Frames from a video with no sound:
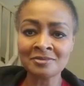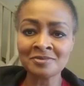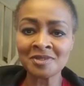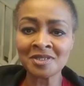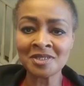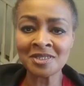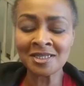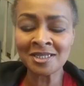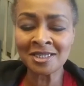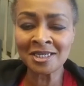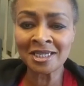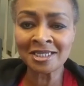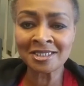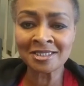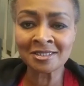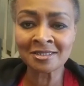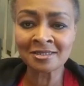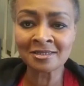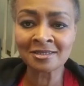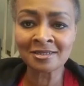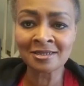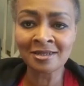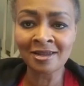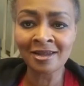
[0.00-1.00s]
to the
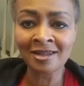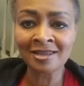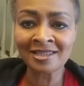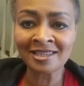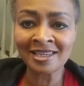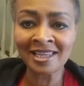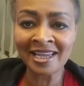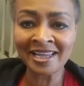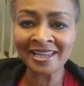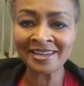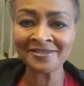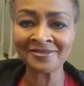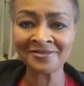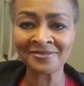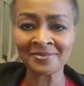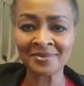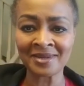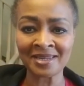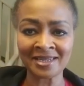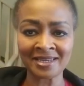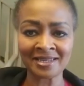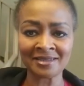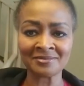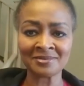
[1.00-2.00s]
Luscious Dot Life.
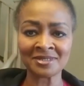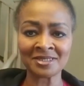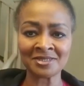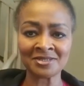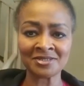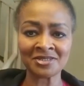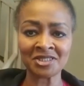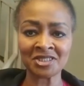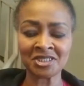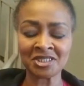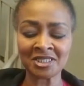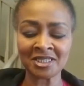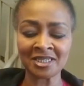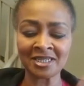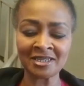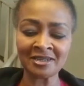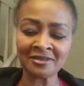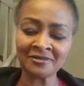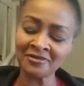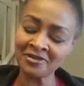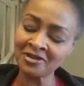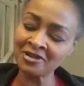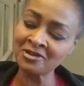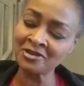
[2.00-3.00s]
My name's Lucia
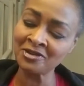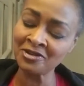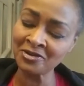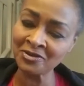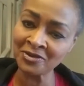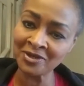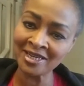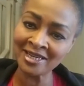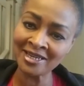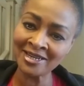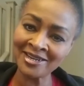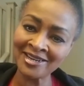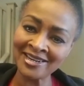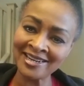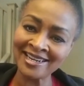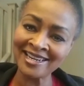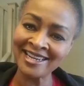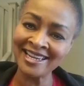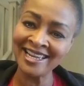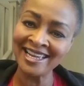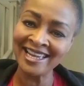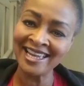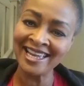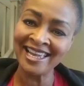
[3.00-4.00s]
if you're new here.
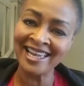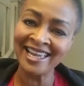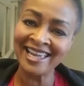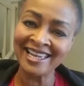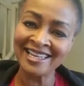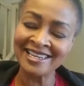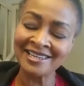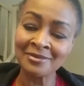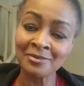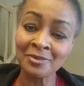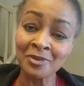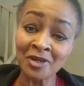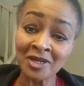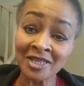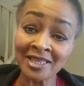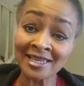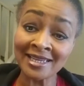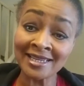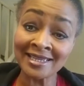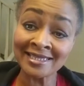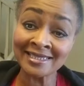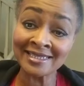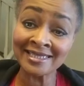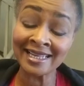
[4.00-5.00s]
And I'm really
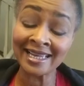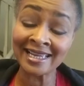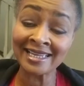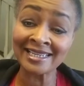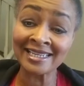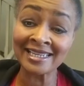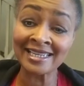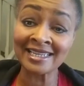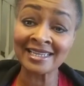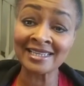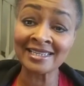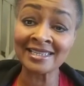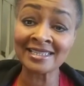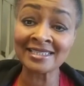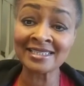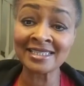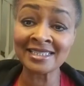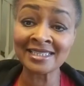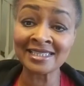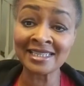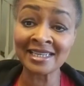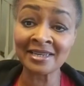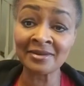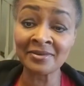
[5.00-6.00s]
excited.
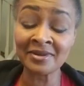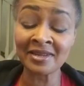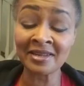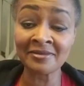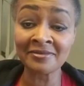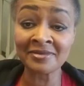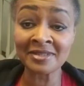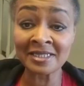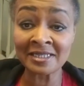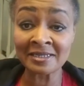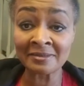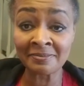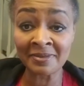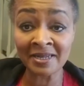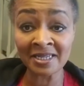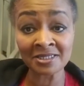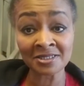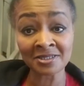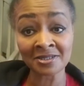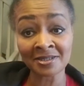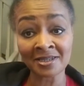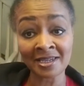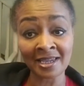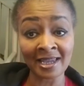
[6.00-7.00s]
Today we have a
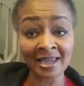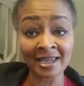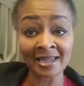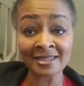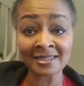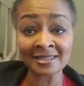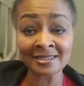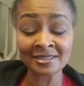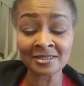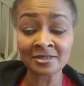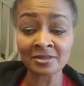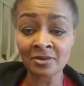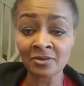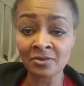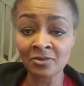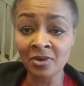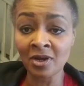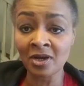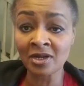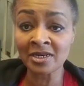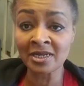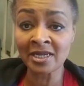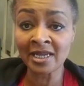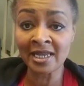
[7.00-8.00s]
special guest,
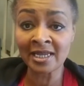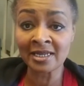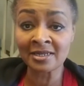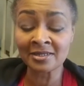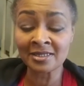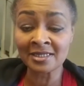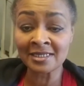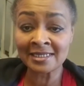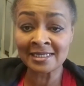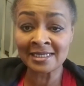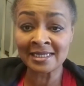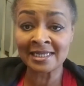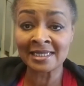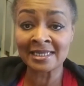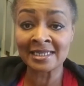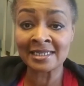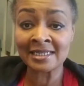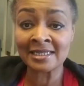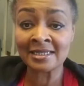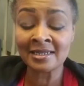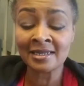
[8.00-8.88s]
Rhonda Edelstein,